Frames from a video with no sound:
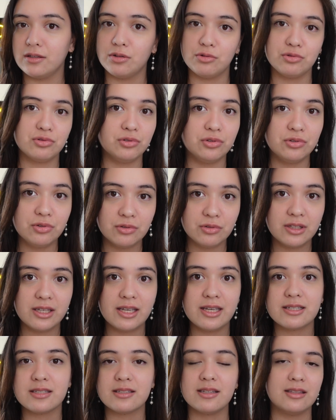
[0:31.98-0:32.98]
to-do
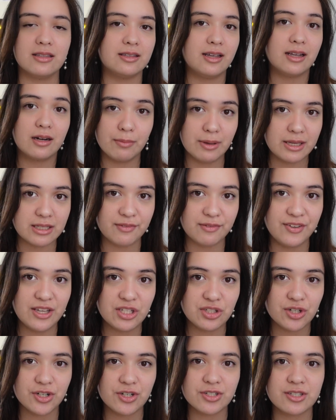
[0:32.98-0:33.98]
list and database
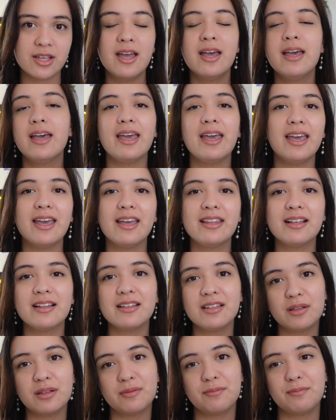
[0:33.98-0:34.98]
features and a
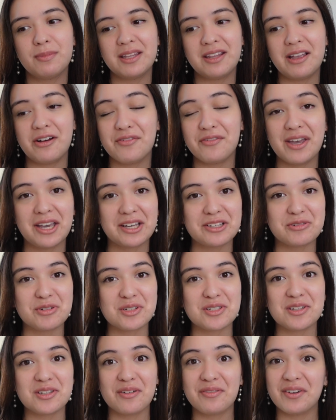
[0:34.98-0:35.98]
little bit of extra
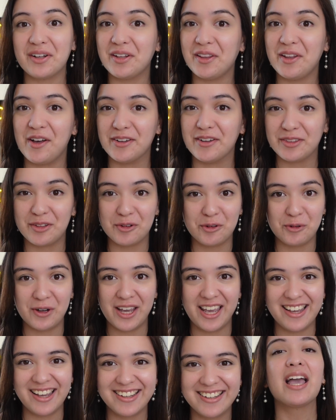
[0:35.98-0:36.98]
stuff along the
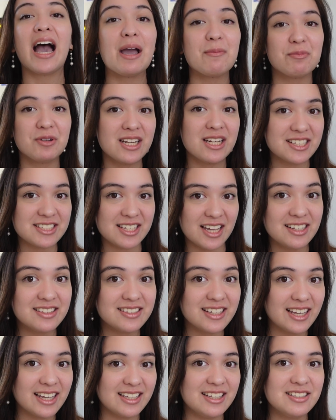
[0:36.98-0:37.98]
way. I'm pretty excited to
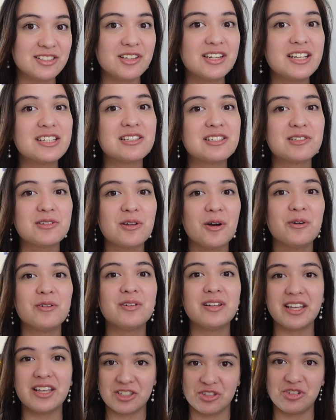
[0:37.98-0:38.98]
get into this, so
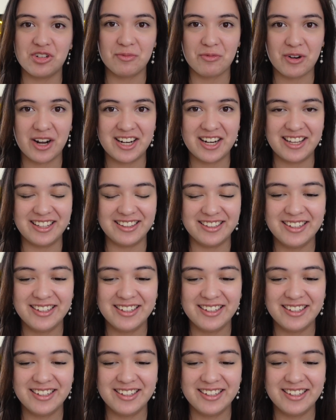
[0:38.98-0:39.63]
let's jump right in.